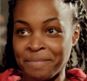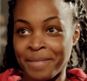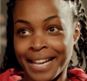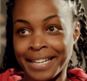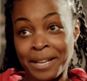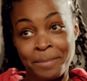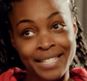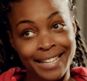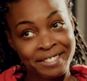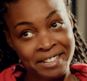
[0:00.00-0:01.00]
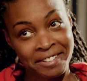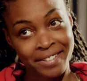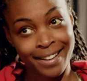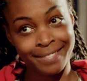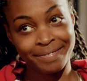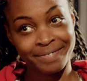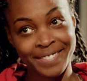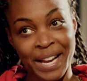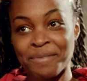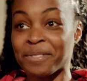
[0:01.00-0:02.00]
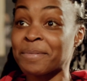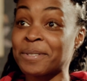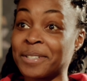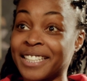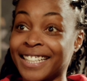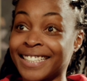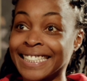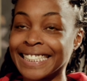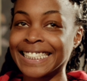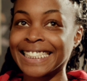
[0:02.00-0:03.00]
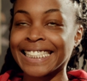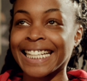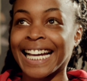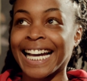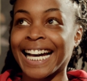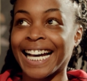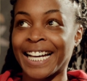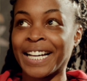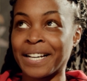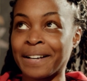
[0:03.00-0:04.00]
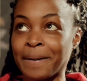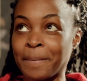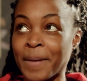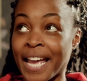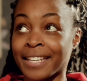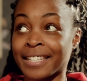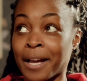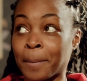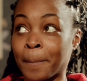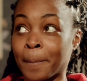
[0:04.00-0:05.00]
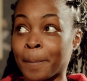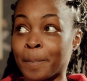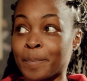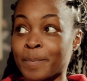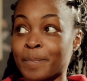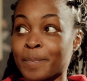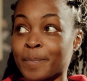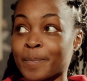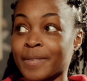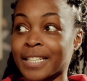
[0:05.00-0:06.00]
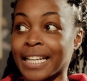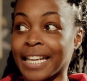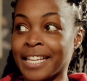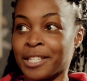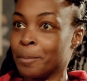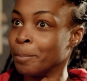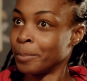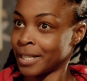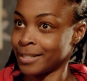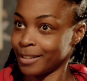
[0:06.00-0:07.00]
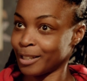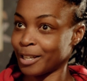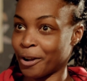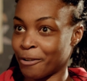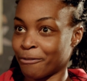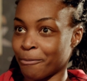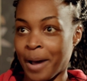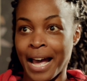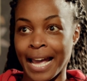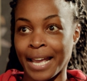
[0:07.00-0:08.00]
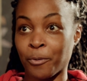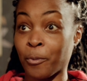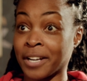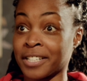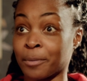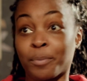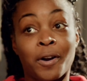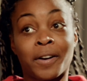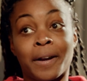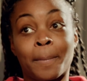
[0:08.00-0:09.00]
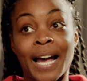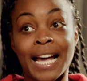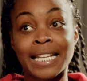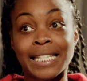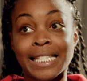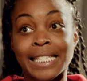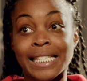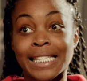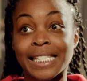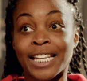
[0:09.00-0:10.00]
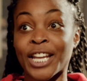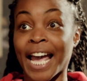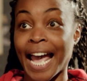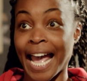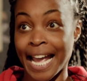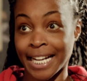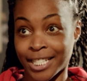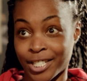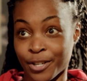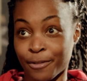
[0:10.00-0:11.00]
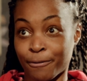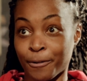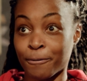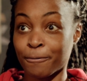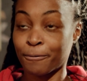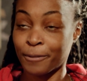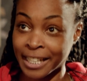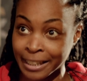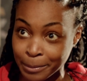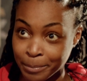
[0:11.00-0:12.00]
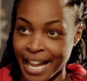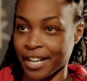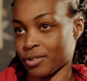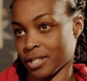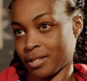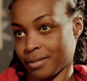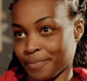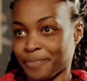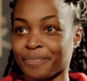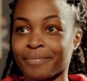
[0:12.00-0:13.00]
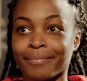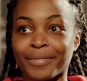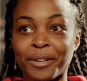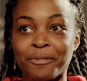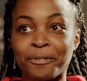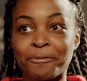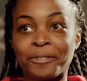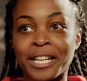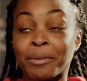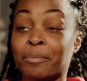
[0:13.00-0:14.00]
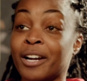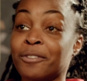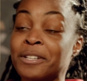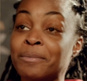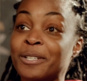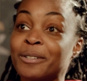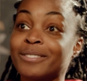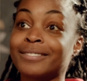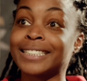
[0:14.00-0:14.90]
My name is Alexandra. I'm from Sweden. And I'm in the middle of my 1 year program as an actor for film actress. For film. I'm Prague Film School.